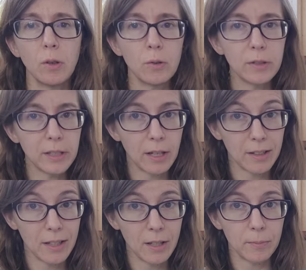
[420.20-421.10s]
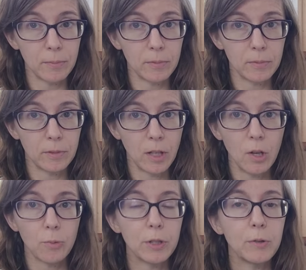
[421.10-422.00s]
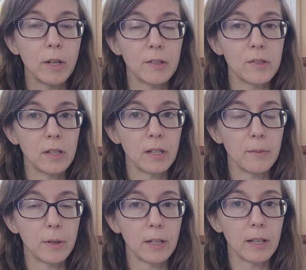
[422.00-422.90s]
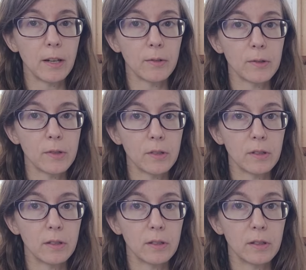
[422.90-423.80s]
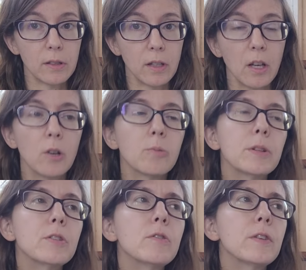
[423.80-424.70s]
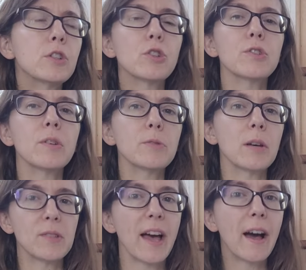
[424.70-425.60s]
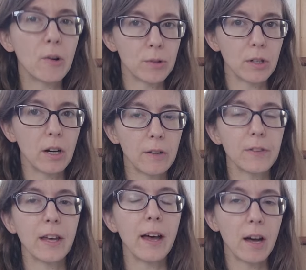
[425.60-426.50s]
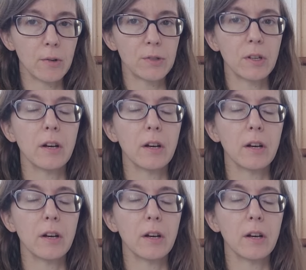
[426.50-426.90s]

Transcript: only on him. We do not see anybody else. We do venture sometimes out of the house